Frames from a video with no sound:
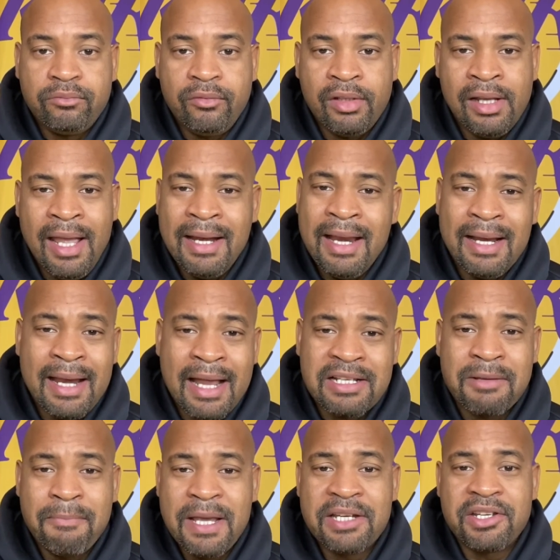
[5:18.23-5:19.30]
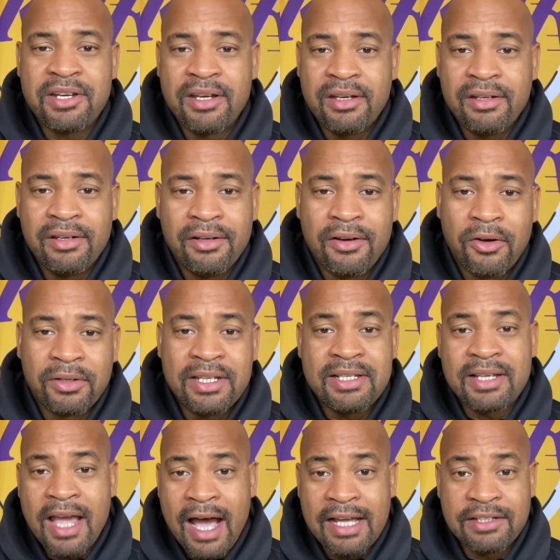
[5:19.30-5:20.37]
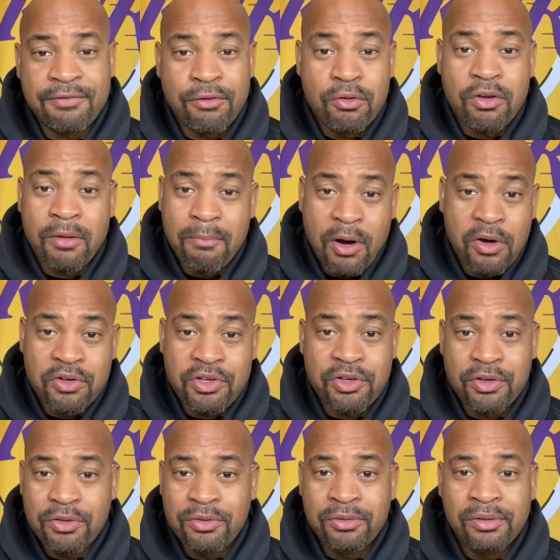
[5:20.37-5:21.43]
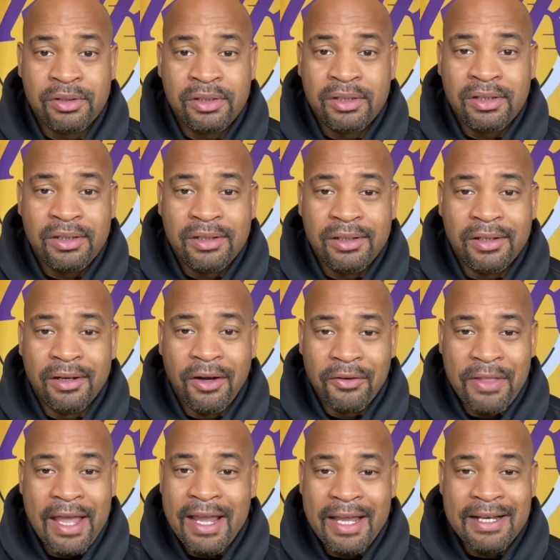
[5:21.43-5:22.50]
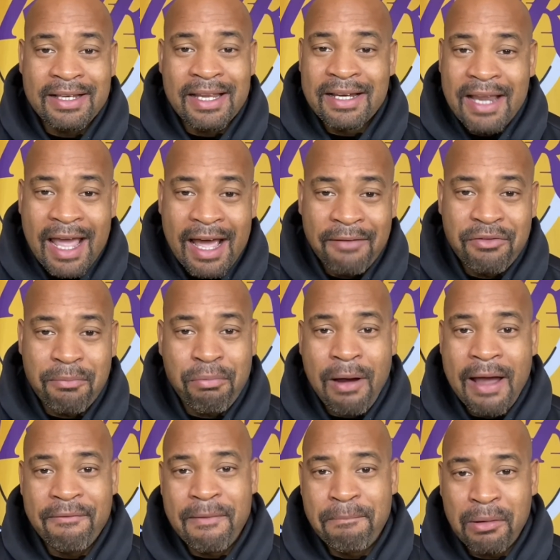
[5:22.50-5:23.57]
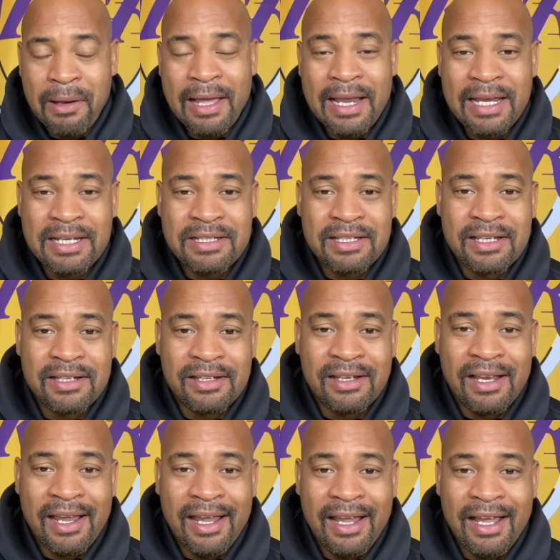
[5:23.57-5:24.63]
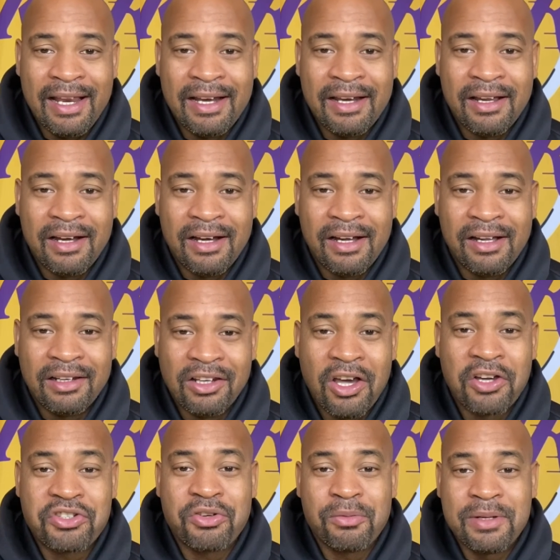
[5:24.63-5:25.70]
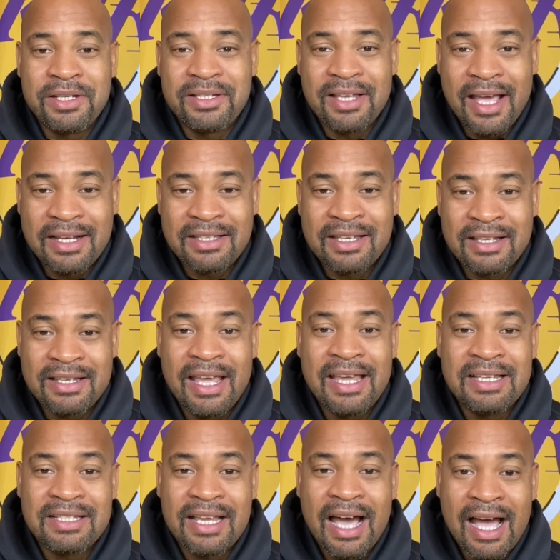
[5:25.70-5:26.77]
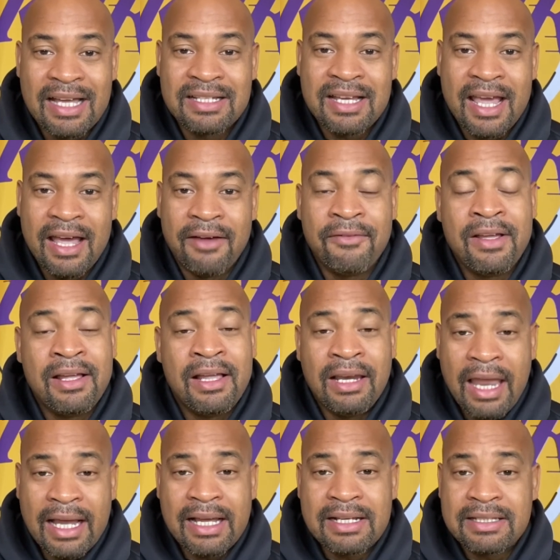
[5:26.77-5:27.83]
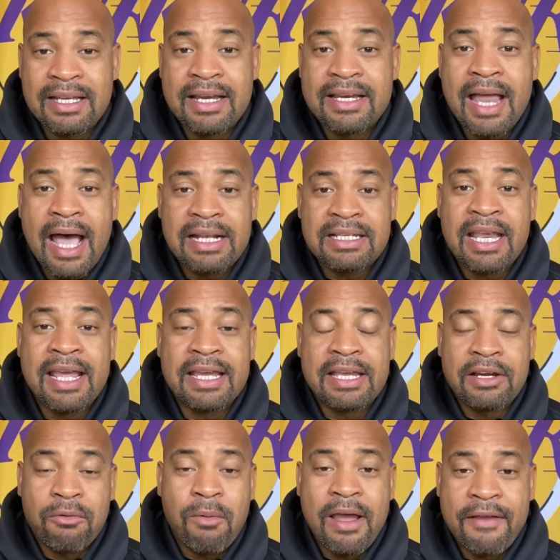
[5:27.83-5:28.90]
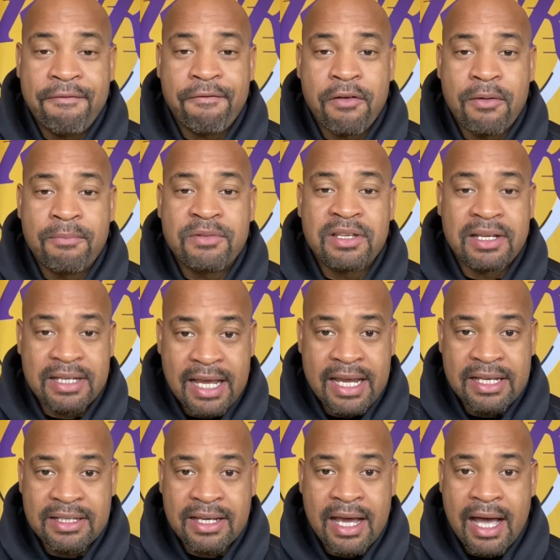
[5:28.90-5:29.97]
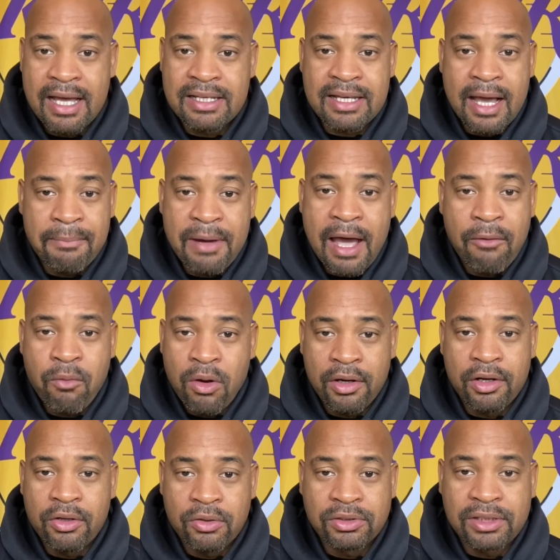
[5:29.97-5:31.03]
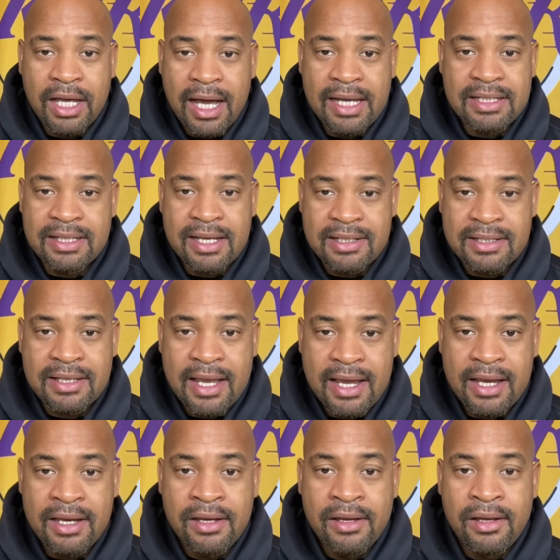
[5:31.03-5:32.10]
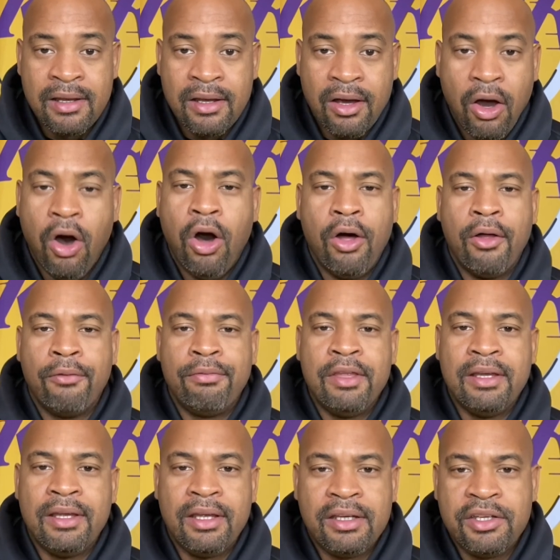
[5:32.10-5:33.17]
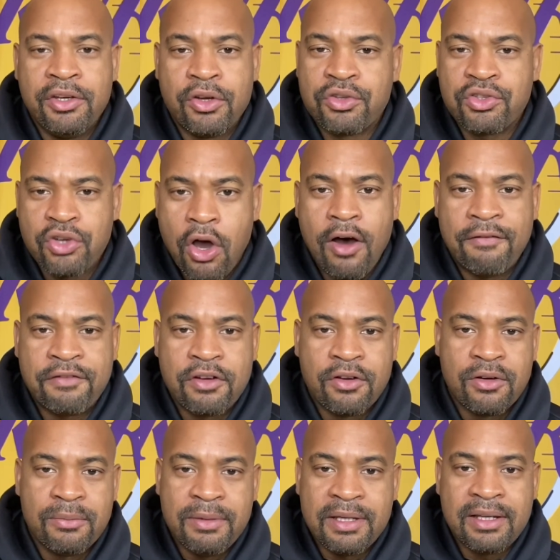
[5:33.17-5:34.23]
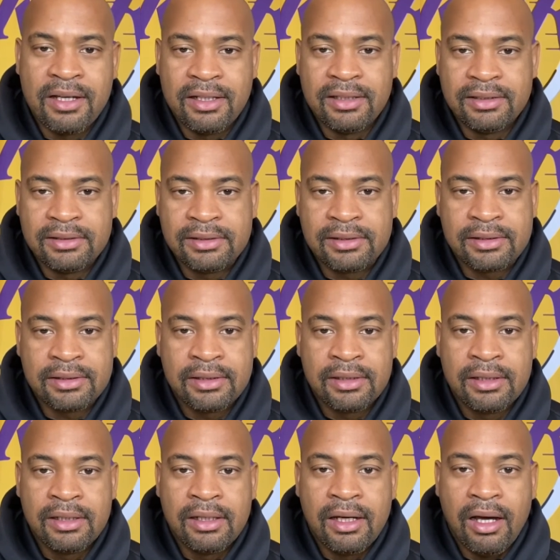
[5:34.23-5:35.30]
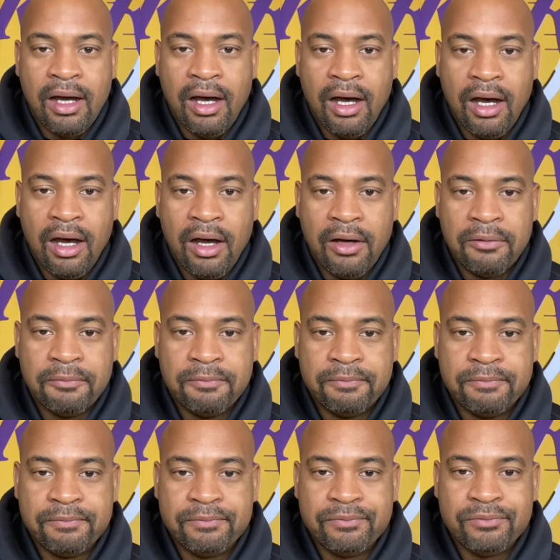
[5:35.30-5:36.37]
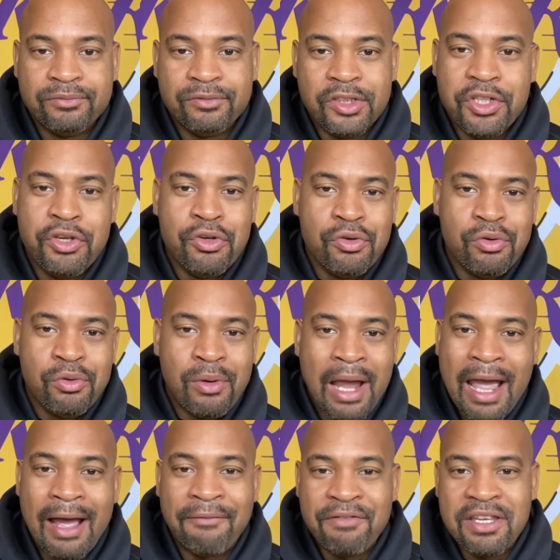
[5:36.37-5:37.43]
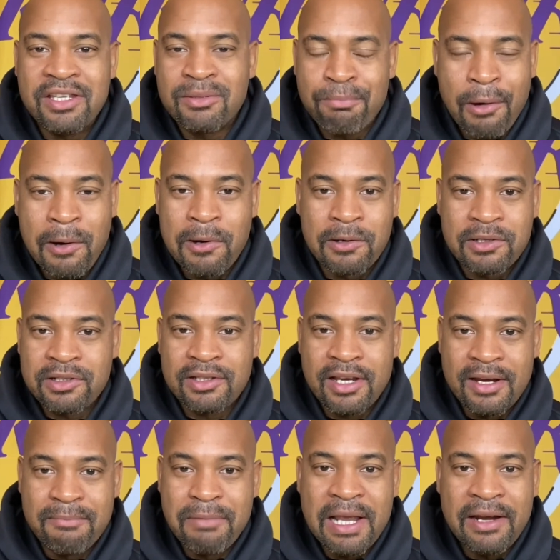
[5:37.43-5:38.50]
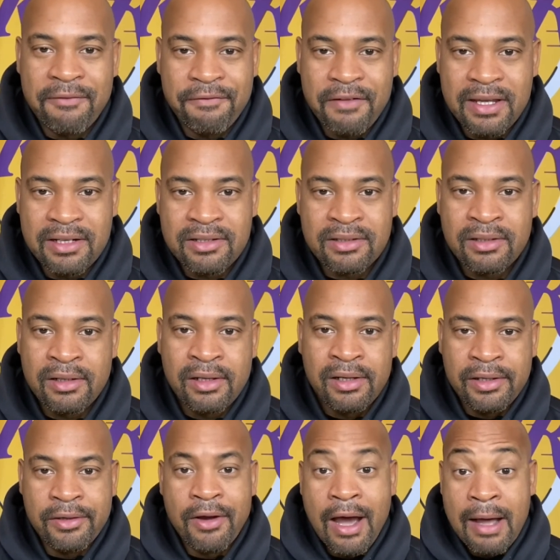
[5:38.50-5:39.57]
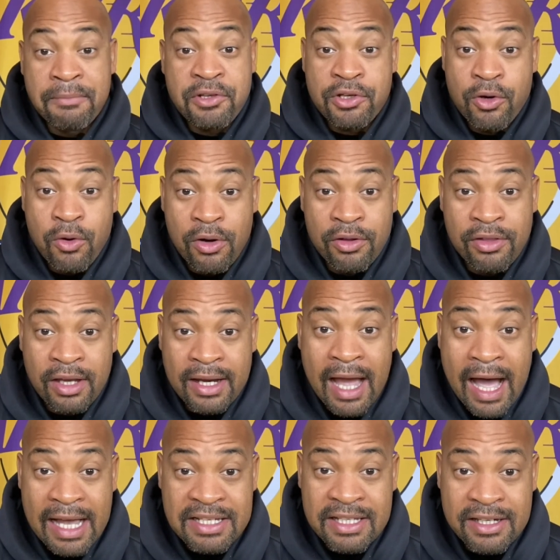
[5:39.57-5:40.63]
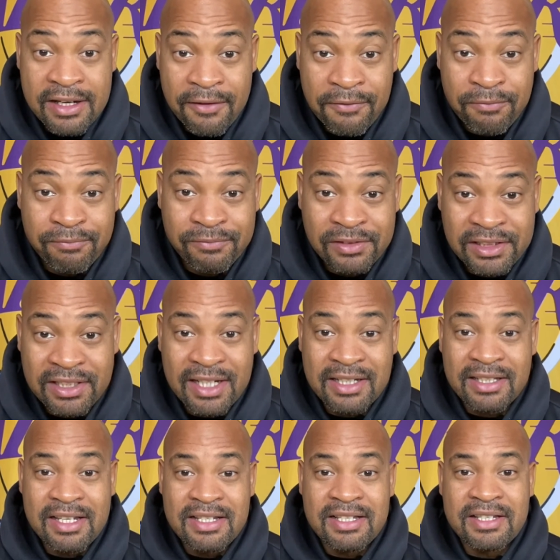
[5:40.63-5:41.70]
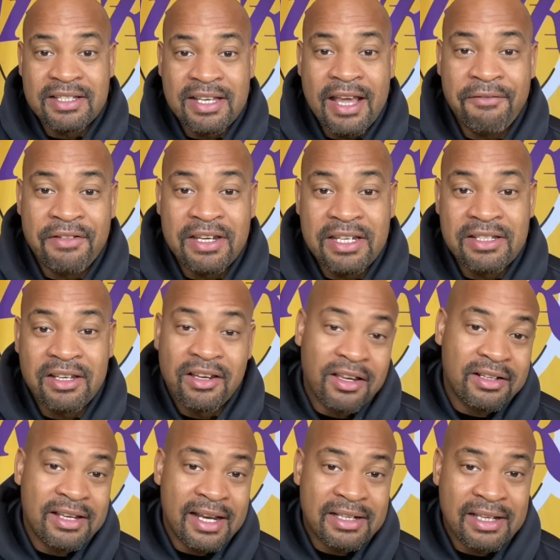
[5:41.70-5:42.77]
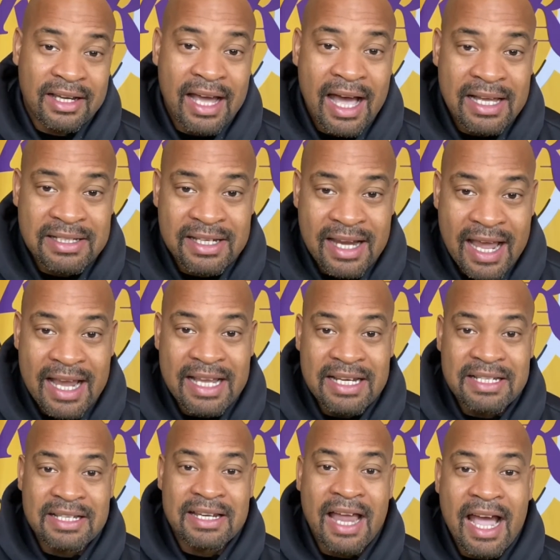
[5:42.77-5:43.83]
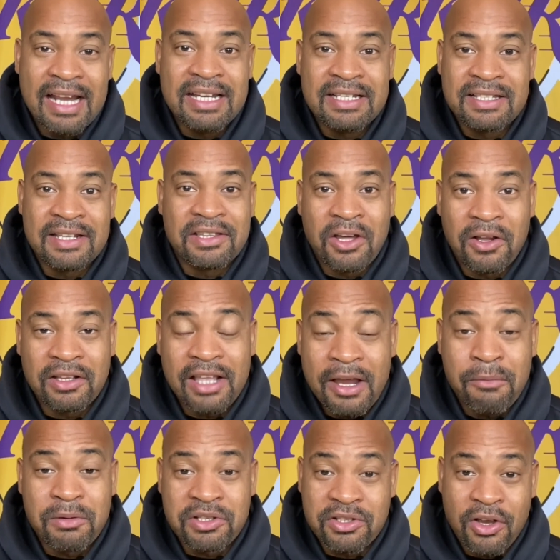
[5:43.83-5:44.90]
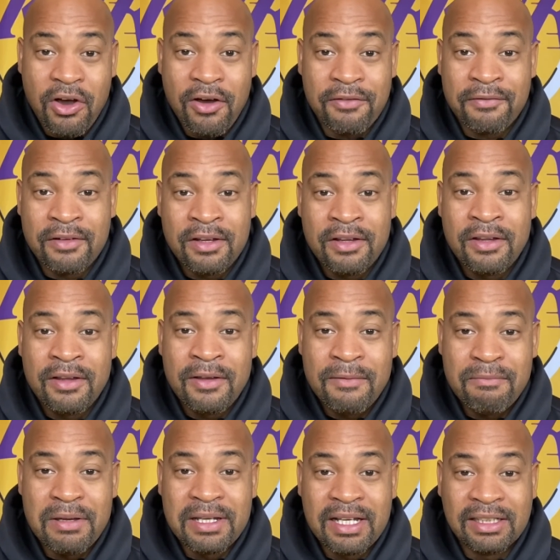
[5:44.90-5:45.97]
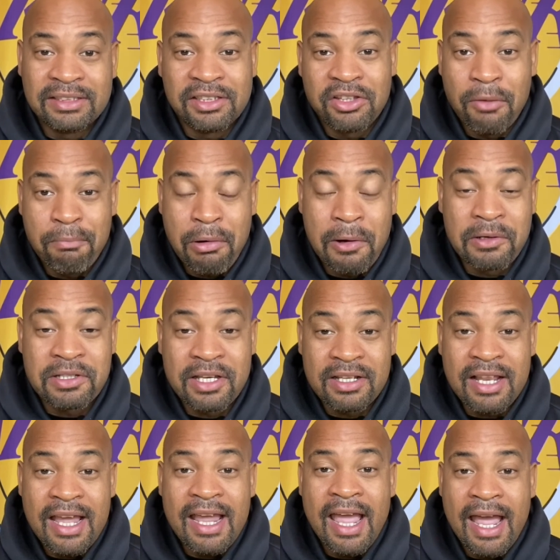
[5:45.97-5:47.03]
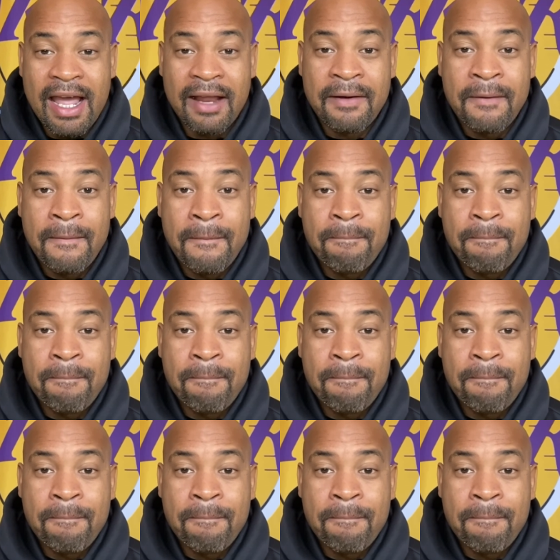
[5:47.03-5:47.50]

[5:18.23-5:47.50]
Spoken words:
then not to mention, these guys flew commercial. They didn't have the private planes and luxuries that today's guys have. Like I said, not taken away from today's guys. I'm not one of those guys that say, oh, that you're softer because you have these perks and benefits. I'm sure the guys in the 60s and 70s looked at the guys in the 80s and 90s and thought they were soft because of the perks that they had.